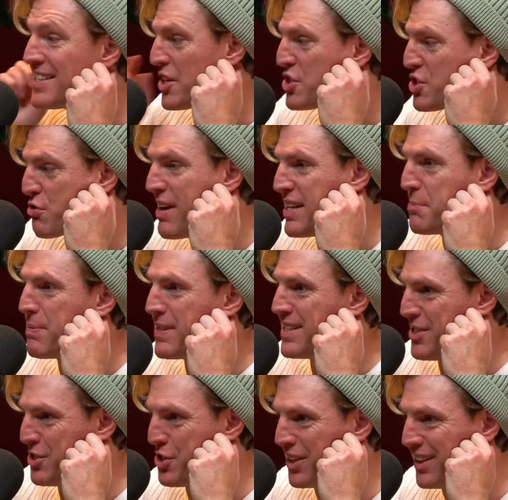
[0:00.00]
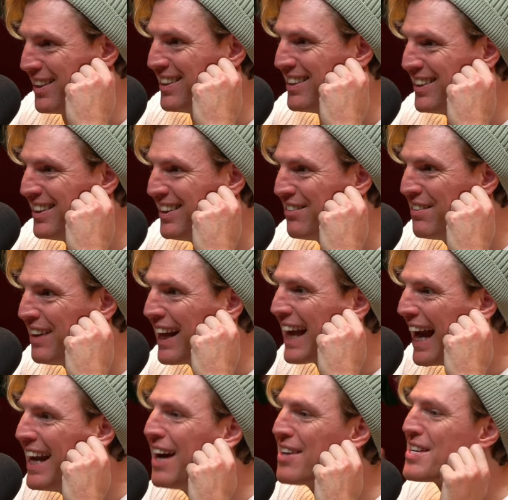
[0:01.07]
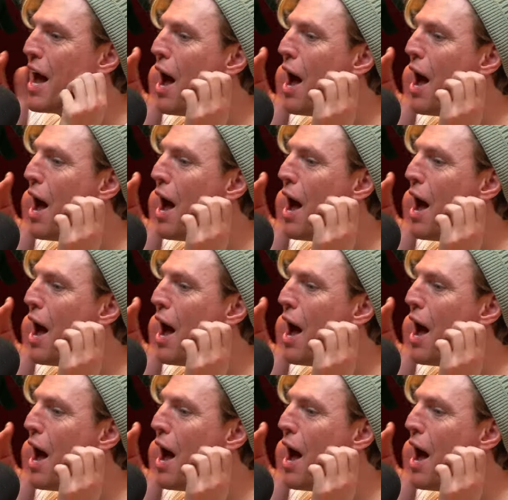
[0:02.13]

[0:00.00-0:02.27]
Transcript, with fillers: a stress position. Oh my like, god! Yeah, was...